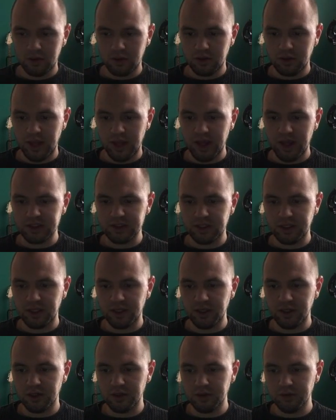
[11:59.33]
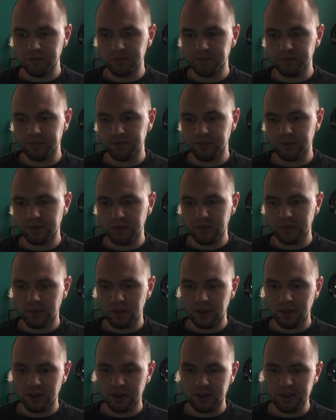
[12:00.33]
Next here
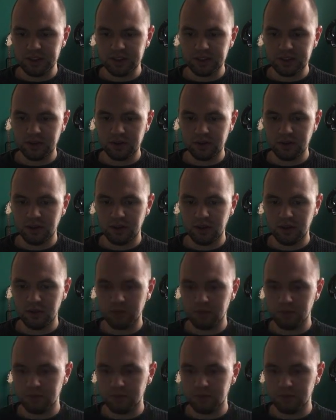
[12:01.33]
is the